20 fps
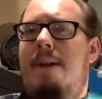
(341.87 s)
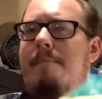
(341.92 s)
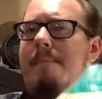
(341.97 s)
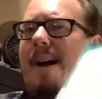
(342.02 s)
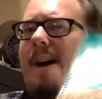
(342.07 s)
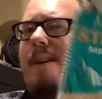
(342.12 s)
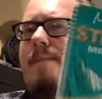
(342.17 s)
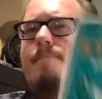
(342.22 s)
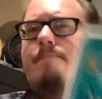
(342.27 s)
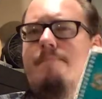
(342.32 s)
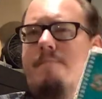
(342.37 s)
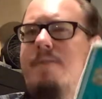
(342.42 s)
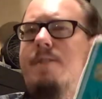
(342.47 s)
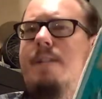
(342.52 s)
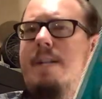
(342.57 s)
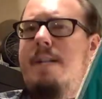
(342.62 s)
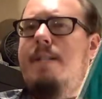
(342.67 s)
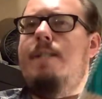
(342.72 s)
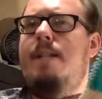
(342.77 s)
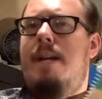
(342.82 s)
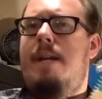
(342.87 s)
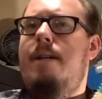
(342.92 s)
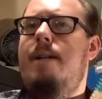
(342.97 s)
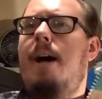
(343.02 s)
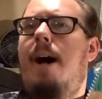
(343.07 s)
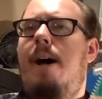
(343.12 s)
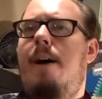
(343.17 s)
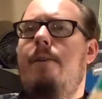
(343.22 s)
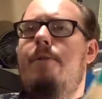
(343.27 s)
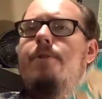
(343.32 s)
about
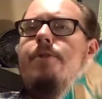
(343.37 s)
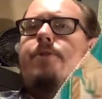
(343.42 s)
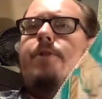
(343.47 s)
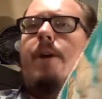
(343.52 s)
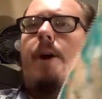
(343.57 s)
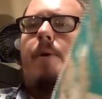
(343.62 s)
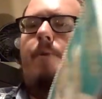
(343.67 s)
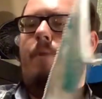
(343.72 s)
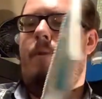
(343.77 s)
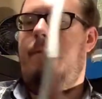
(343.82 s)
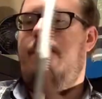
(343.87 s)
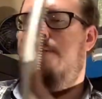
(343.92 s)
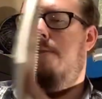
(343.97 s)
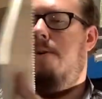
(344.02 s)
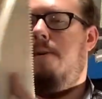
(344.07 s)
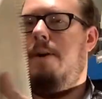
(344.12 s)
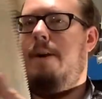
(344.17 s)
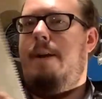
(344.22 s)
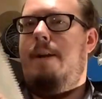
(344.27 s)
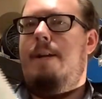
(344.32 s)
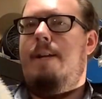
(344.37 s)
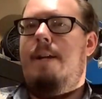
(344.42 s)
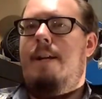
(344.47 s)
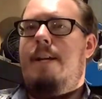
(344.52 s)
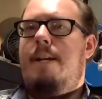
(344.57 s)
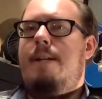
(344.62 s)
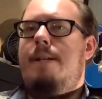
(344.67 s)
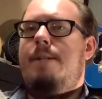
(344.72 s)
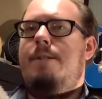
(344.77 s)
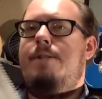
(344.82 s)
$16 total for it.
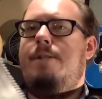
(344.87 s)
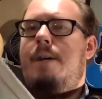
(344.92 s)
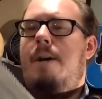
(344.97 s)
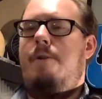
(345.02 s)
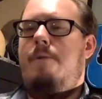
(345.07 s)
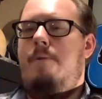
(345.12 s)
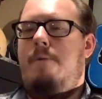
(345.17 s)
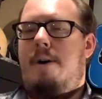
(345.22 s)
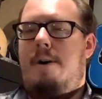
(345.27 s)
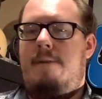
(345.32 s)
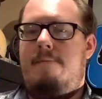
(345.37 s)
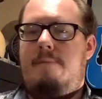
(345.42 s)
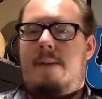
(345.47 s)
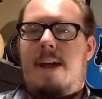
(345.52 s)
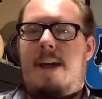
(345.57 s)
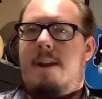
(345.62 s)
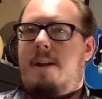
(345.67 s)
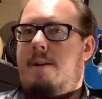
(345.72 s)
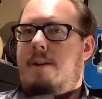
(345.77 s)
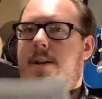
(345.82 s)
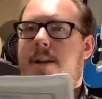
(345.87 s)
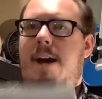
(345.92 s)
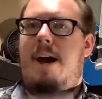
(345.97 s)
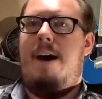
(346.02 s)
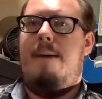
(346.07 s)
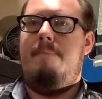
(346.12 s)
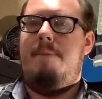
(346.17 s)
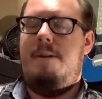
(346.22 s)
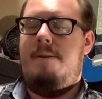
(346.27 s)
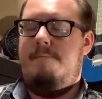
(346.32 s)
So got a good
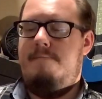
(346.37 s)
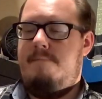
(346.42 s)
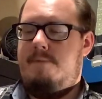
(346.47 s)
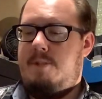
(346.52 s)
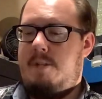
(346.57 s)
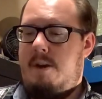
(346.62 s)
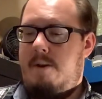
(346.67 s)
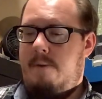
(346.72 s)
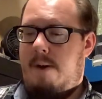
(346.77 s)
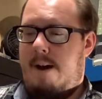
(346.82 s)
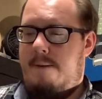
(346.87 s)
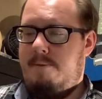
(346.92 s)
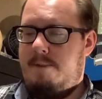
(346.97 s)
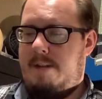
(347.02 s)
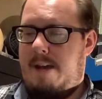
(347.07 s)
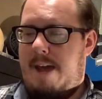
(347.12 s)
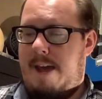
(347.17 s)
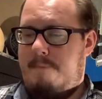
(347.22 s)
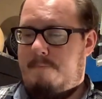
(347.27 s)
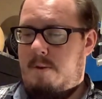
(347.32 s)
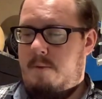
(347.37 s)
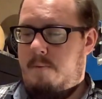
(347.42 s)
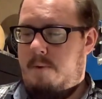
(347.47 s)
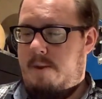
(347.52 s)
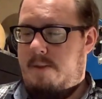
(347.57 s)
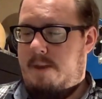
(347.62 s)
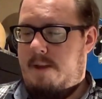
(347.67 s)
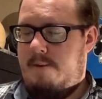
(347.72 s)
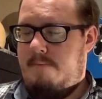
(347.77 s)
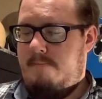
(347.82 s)
copy, so I was happy with
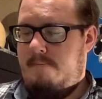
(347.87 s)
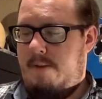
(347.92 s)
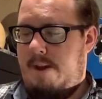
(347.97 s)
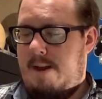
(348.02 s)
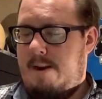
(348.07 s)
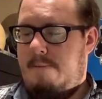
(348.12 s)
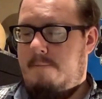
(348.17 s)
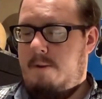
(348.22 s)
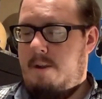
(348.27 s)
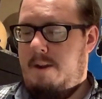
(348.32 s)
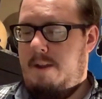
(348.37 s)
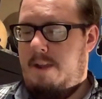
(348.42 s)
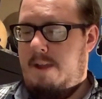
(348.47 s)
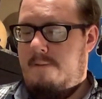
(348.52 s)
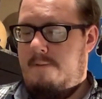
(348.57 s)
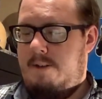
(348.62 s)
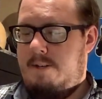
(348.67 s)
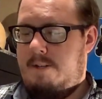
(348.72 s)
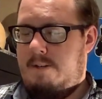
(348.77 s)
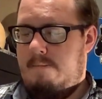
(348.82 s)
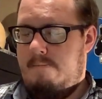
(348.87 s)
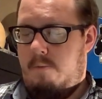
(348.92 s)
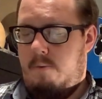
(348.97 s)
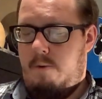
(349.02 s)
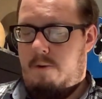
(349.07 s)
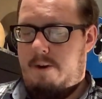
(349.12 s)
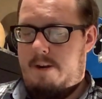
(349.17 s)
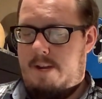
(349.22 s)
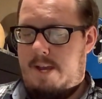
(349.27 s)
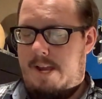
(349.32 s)
it, and I'm going to give it some
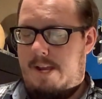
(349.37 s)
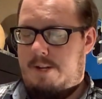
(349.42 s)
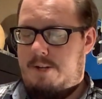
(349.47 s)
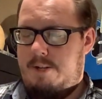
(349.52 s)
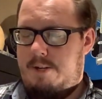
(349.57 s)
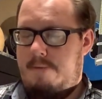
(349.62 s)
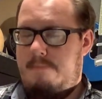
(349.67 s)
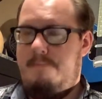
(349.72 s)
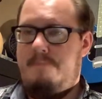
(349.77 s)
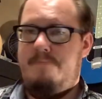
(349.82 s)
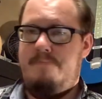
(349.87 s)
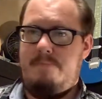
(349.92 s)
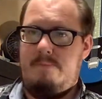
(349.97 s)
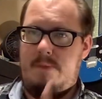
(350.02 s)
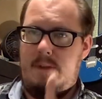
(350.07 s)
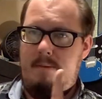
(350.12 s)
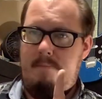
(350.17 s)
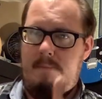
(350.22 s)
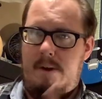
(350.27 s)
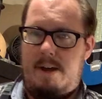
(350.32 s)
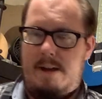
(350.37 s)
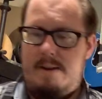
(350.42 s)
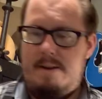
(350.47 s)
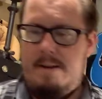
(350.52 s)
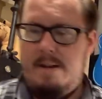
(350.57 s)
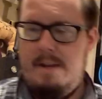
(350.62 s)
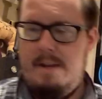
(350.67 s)
more attention. But